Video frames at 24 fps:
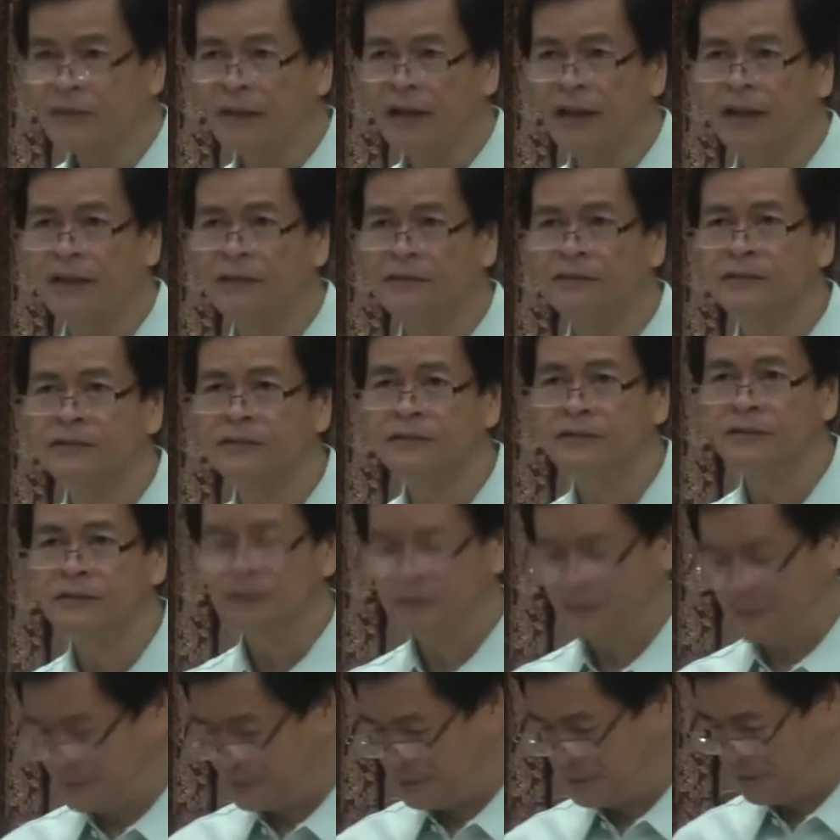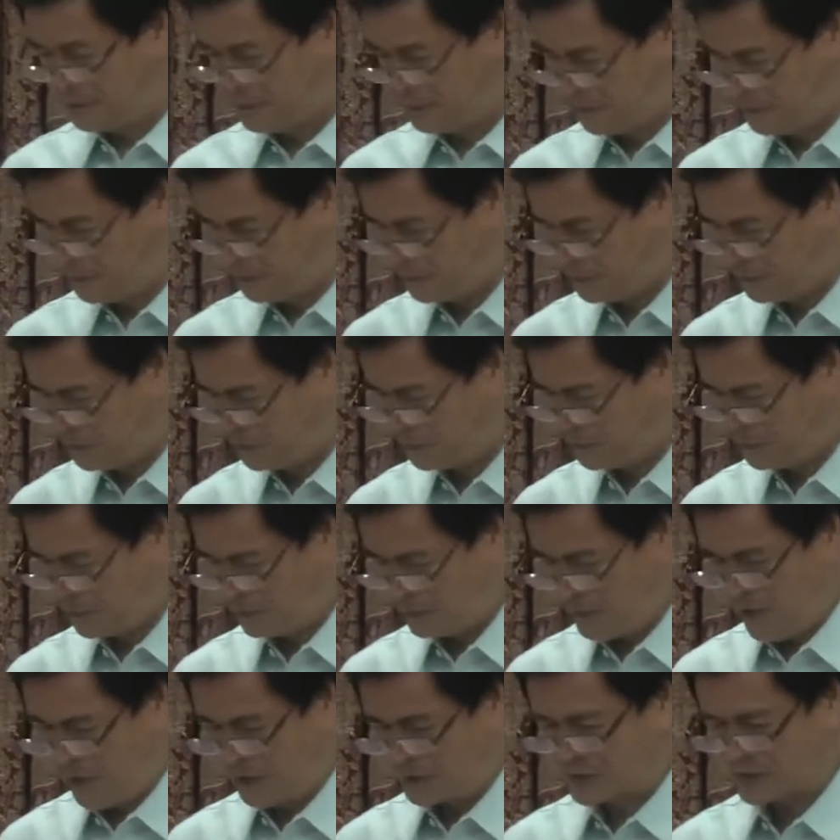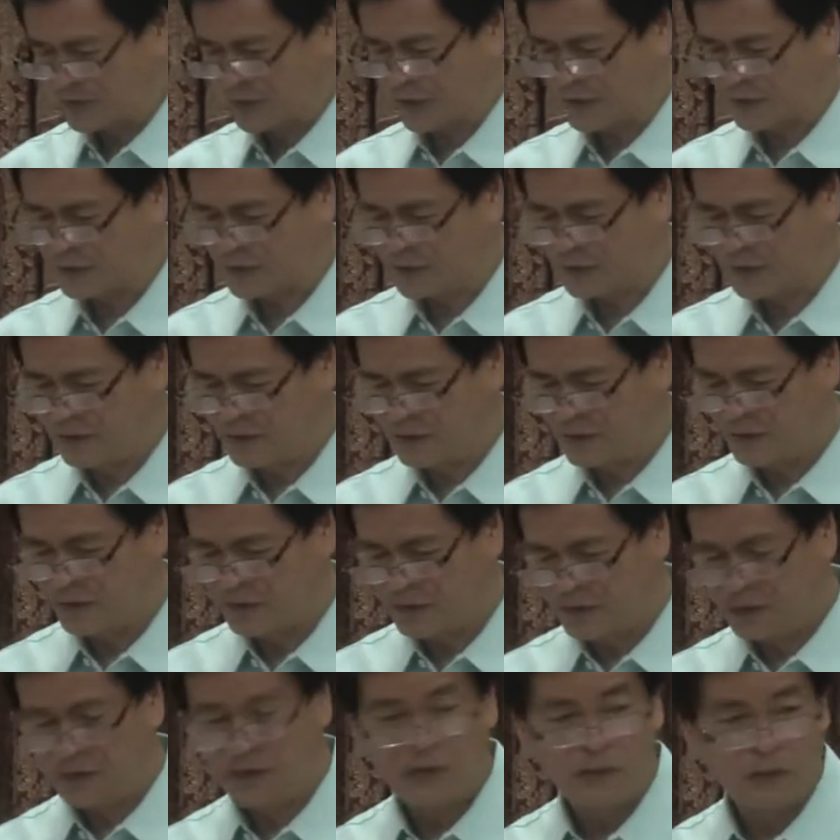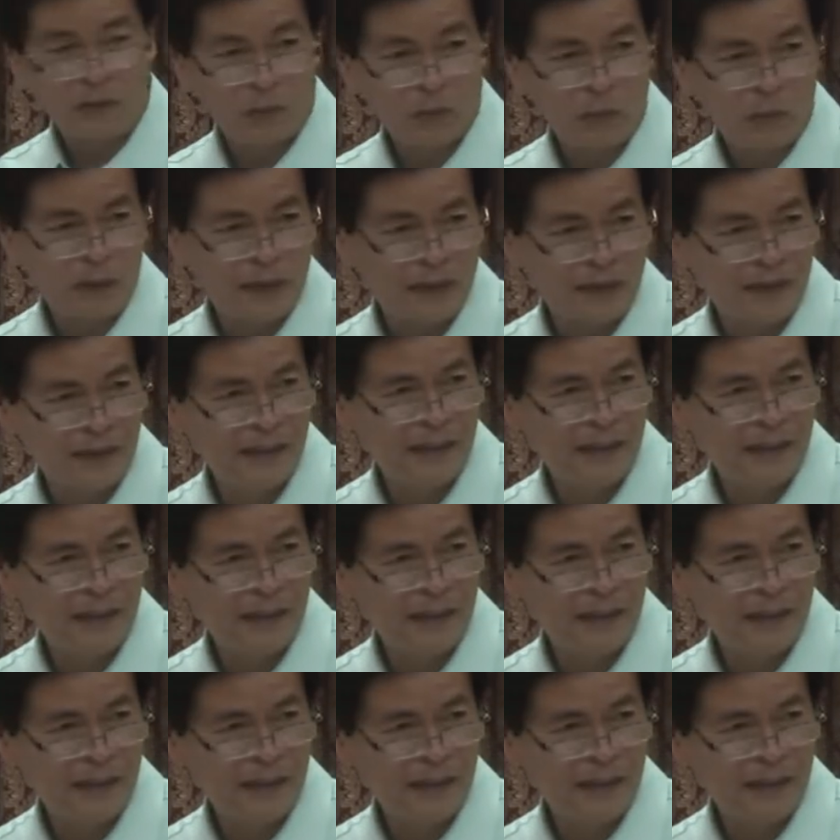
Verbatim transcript: And who amongst us will